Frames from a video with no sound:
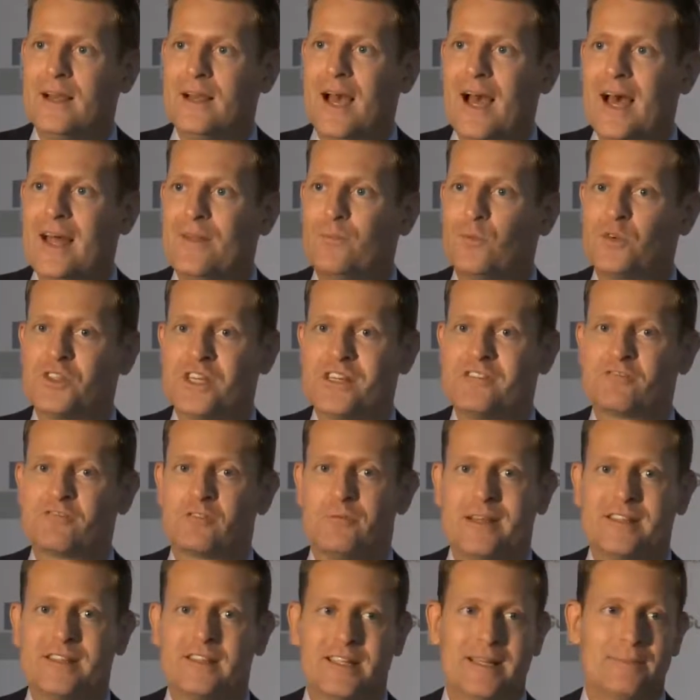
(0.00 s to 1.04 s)
and was
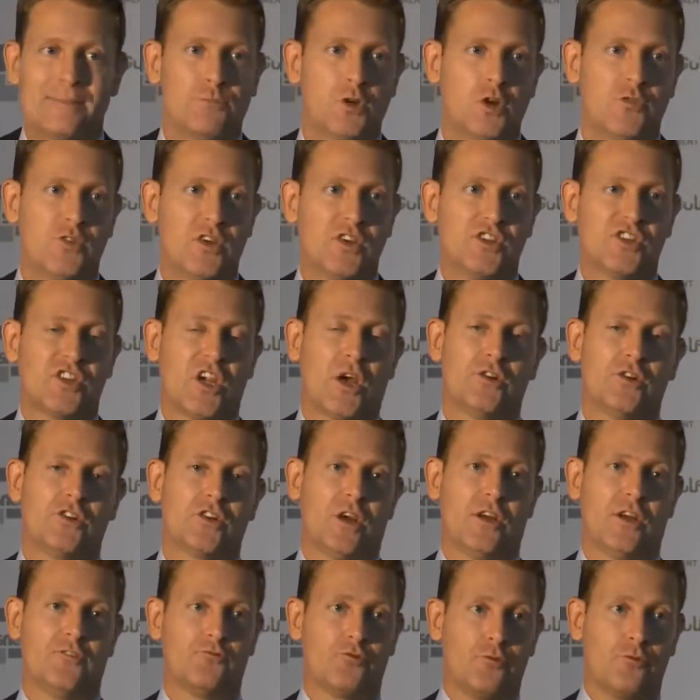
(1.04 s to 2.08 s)
instrumental in moving
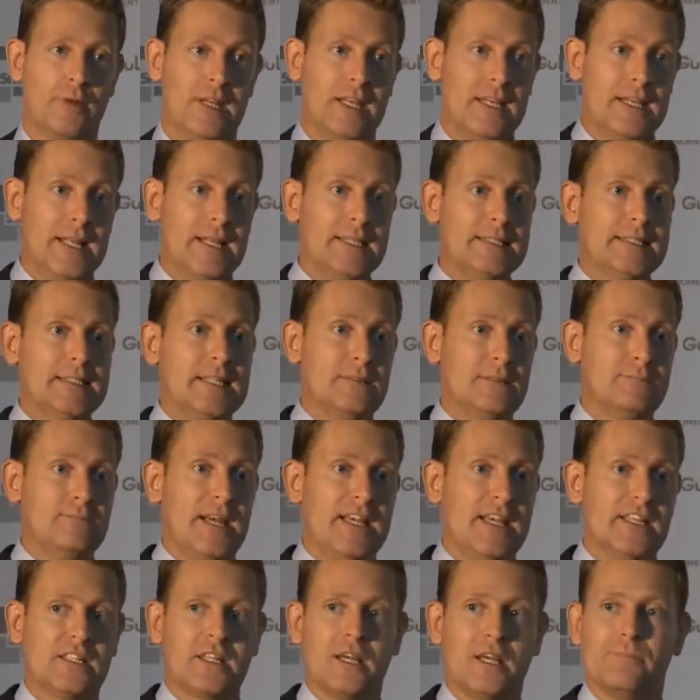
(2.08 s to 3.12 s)
Showtime from a
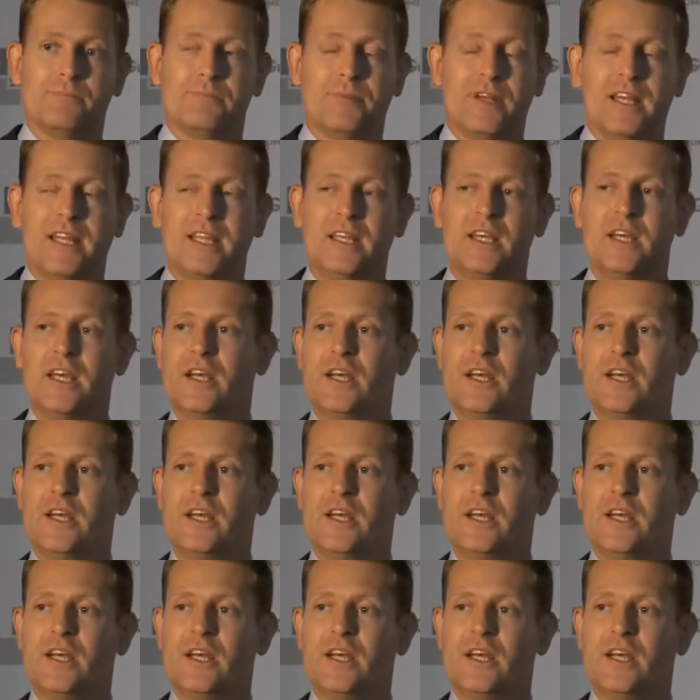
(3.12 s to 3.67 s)
London-based company